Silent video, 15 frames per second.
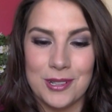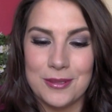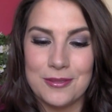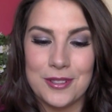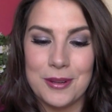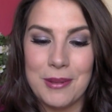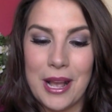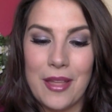worn
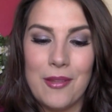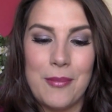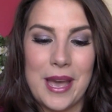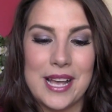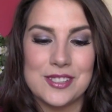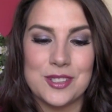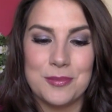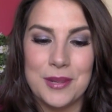for about the
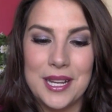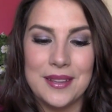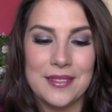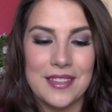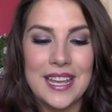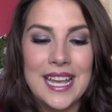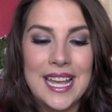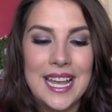past month,
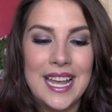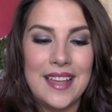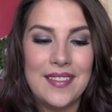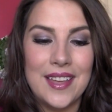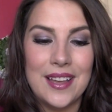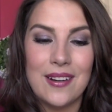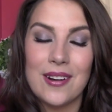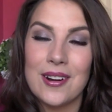and
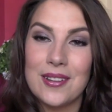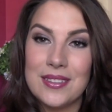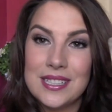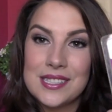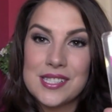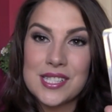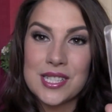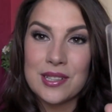they are
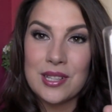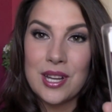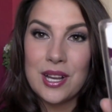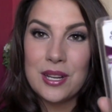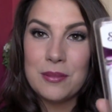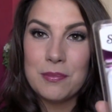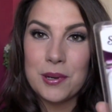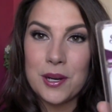these
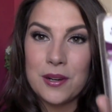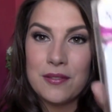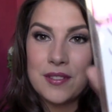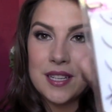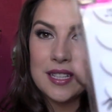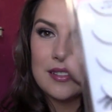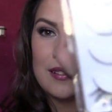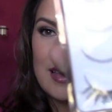Salon
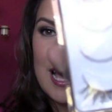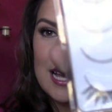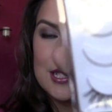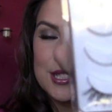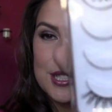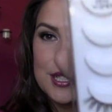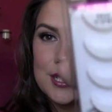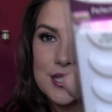Perfect
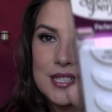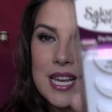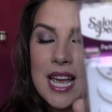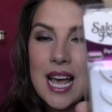lashes.